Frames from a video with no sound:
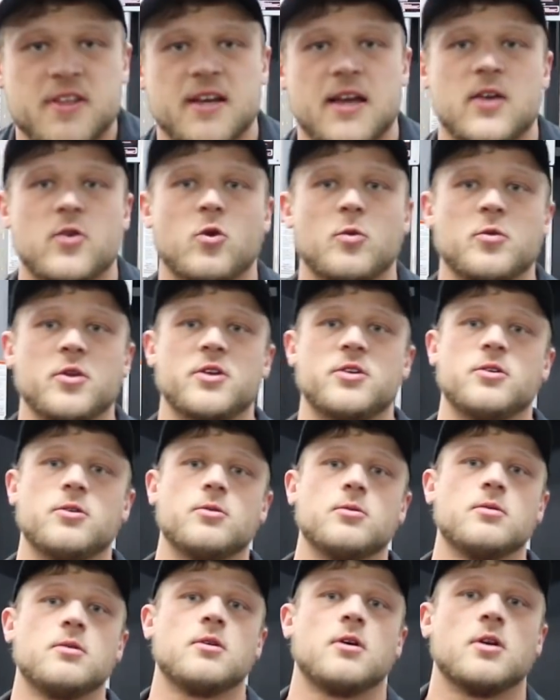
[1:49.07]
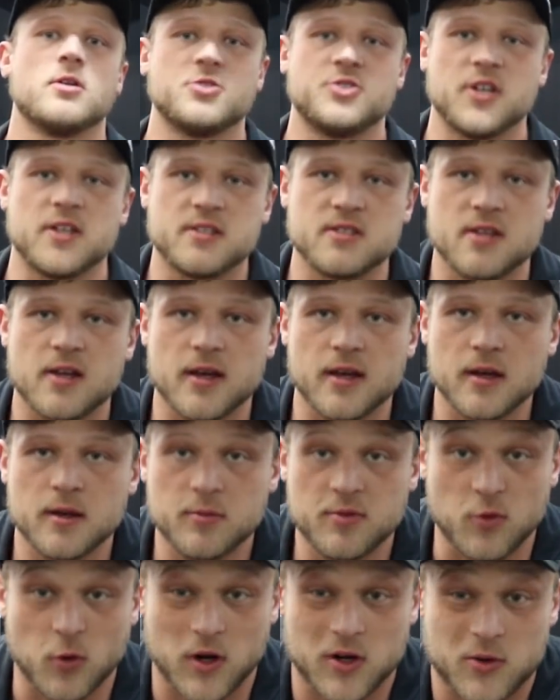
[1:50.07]
thing I normally do on chest day
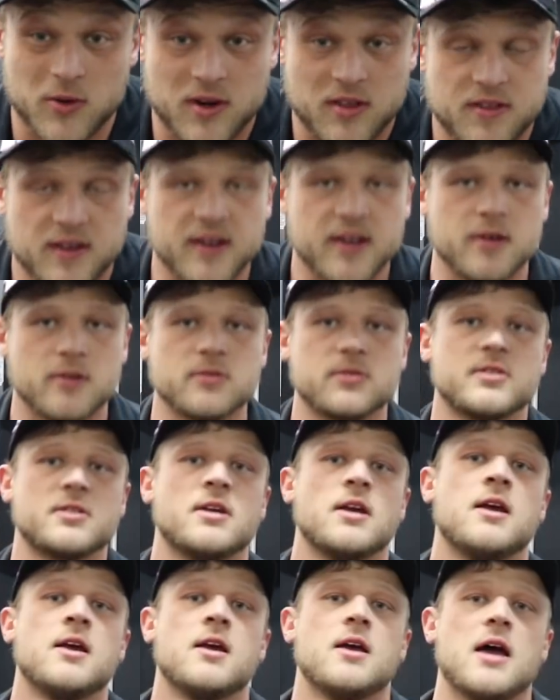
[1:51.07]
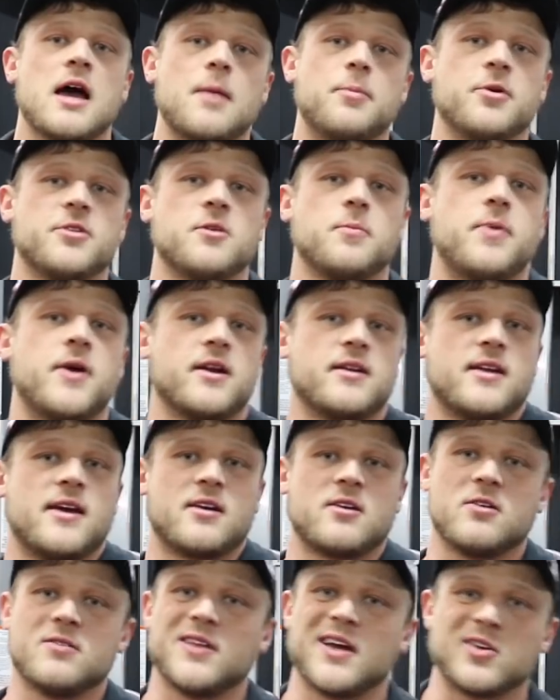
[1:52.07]
before I do anything else, I put the pec
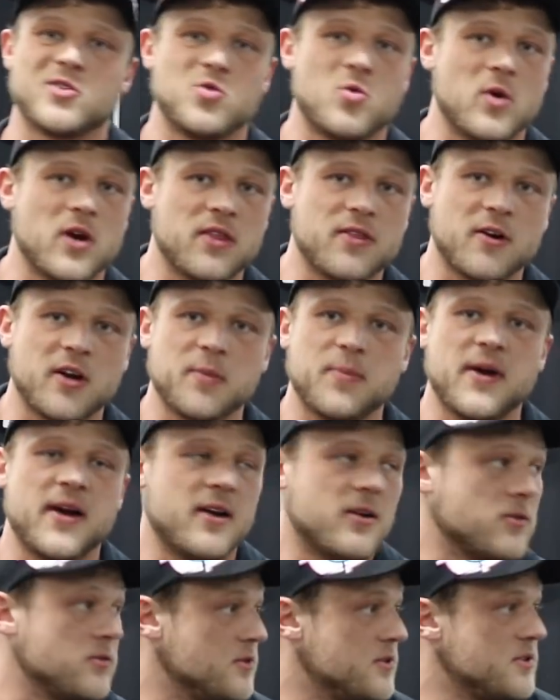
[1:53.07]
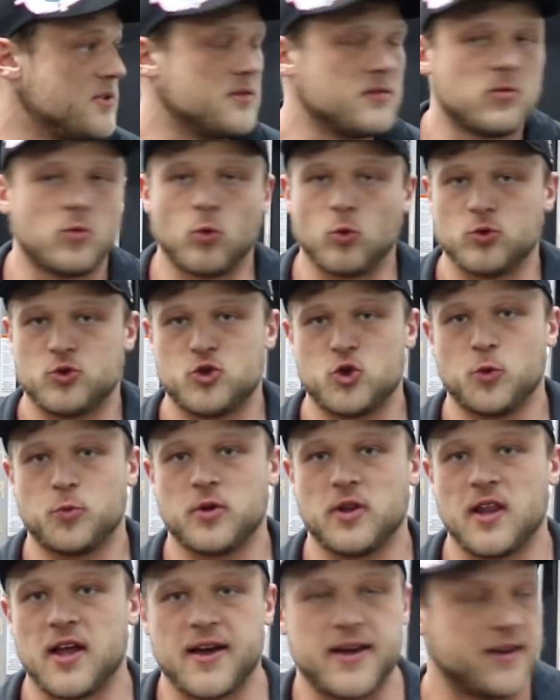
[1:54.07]
deck on like 20-30 pounds,
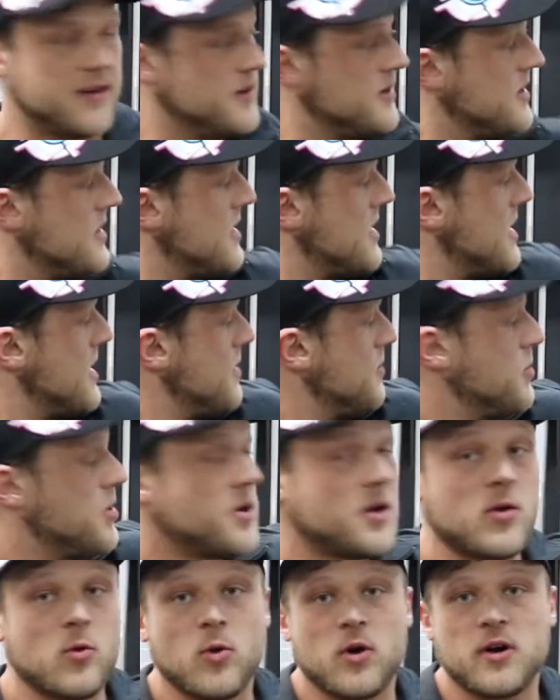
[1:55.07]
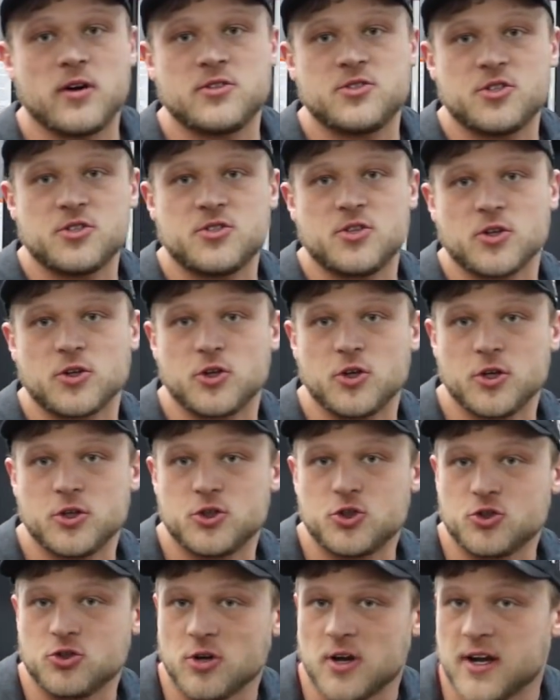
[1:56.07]
super light, put it where it's just a
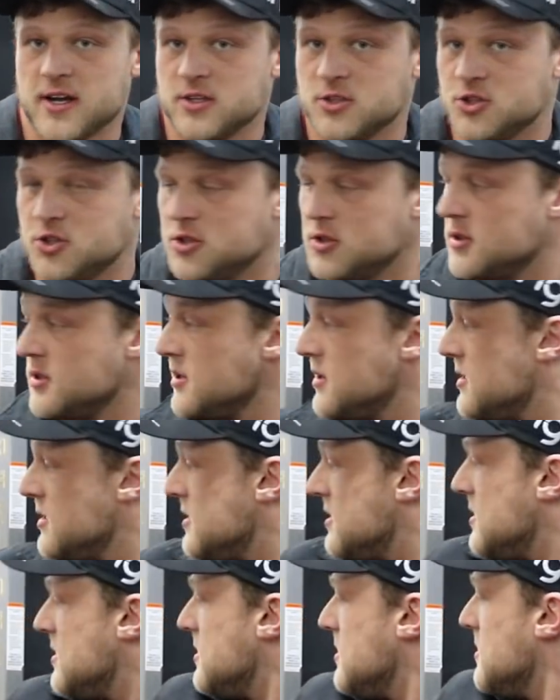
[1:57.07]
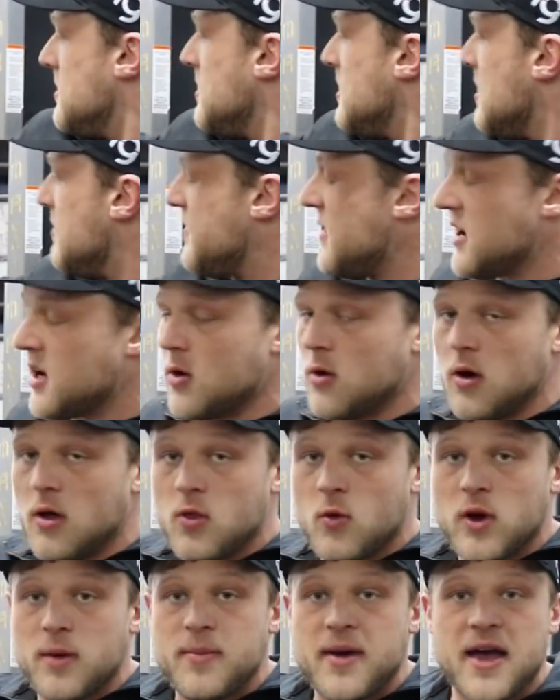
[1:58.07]
good stretch. If I go all
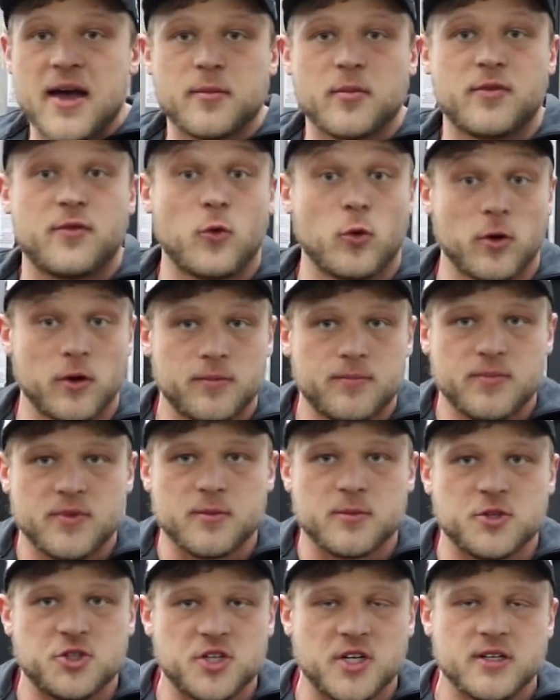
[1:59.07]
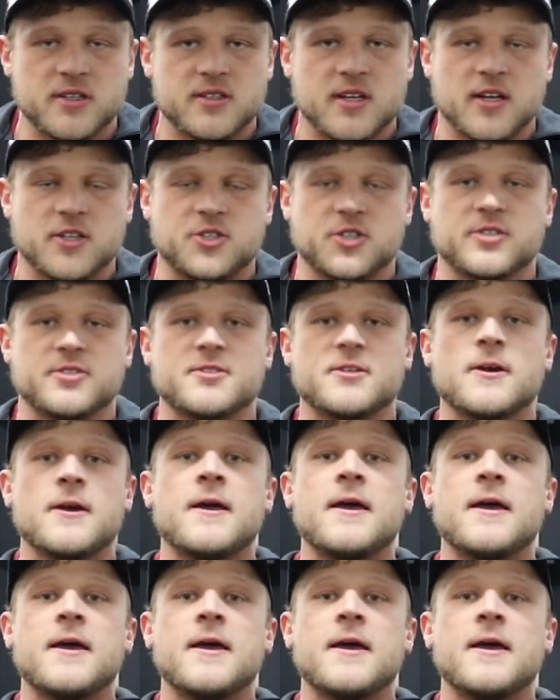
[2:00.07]
the way back before the machine touches,